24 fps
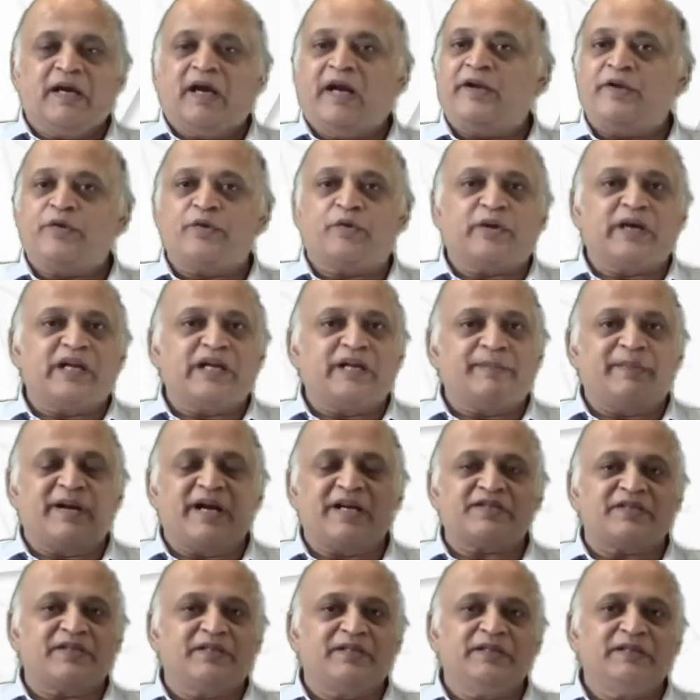and you can
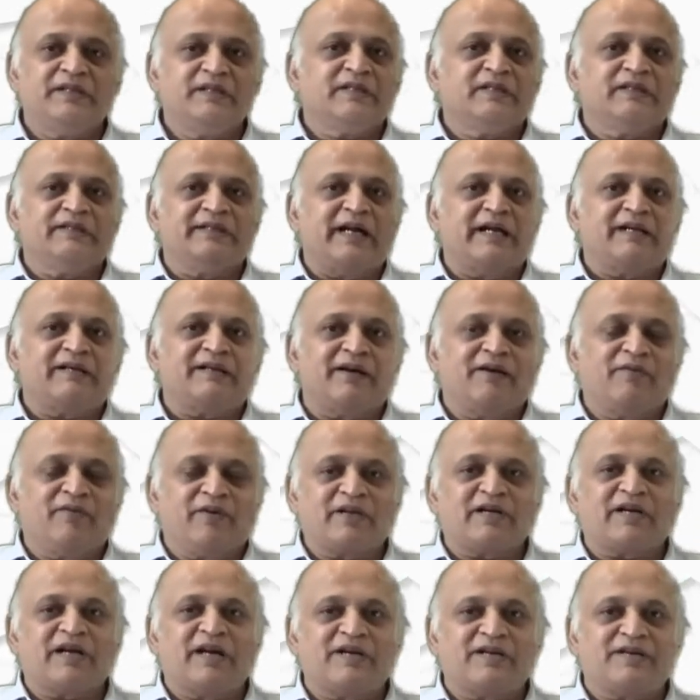imagine that
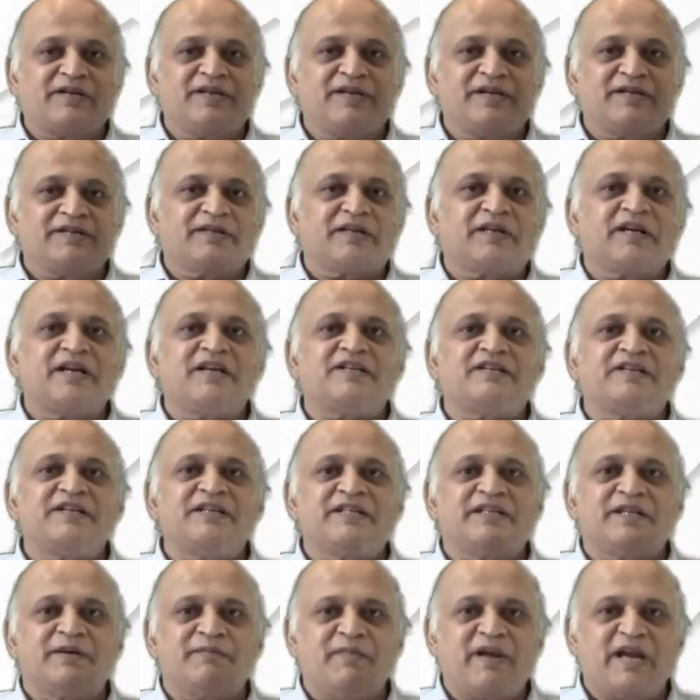our country is a country
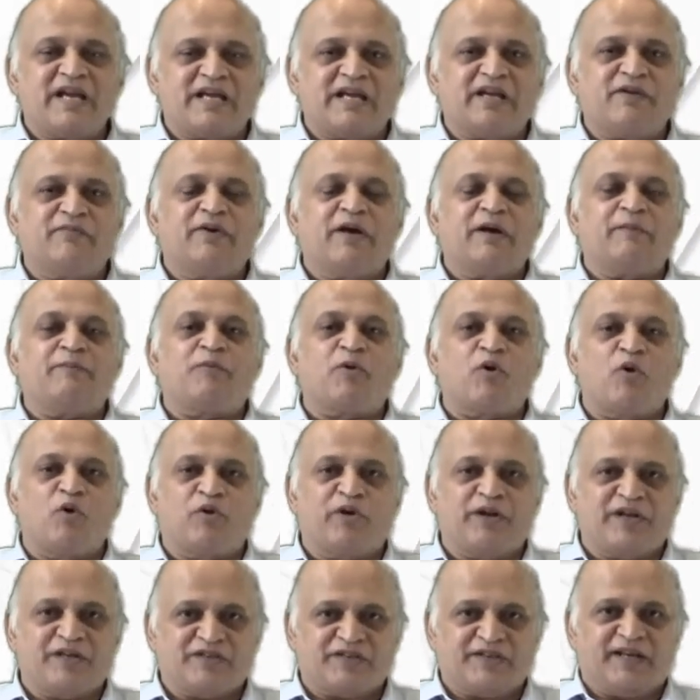in the making. We are
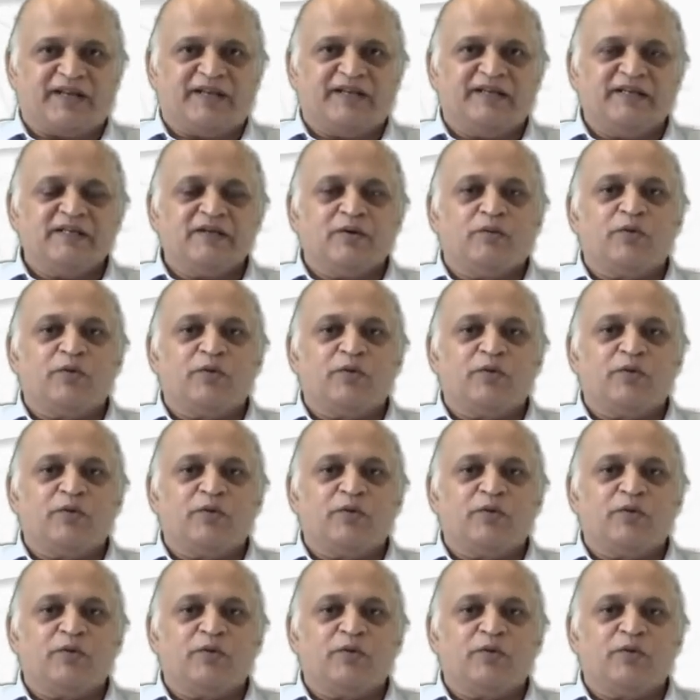progressing.